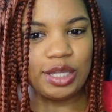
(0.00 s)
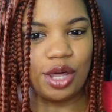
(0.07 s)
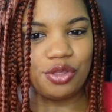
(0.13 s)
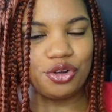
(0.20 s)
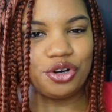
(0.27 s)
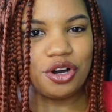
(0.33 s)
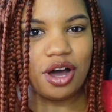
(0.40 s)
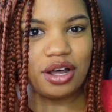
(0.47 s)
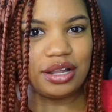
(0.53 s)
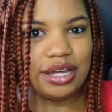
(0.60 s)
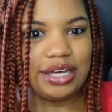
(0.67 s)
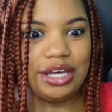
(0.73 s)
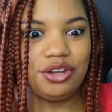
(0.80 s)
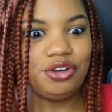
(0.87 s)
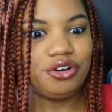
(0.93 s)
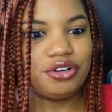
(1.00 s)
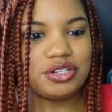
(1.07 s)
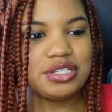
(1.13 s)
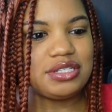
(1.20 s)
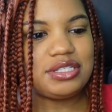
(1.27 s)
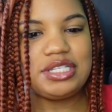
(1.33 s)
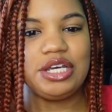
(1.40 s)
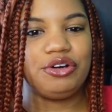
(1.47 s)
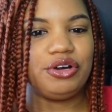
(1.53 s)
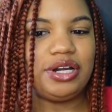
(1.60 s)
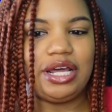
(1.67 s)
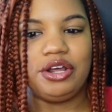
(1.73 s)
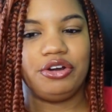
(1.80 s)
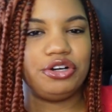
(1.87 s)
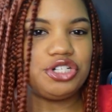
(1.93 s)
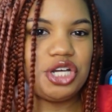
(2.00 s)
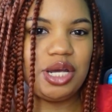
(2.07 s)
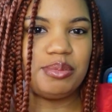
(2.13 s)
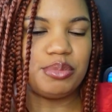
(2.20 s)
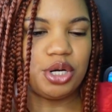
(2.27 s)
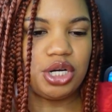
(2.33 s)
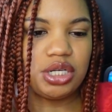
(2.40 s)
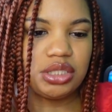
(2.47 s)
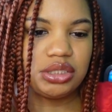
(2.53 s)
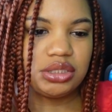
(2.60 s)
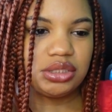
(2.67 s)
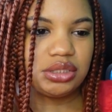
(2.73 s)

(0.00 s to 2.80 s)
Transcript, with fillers: that they're not like in your secret inner chamber.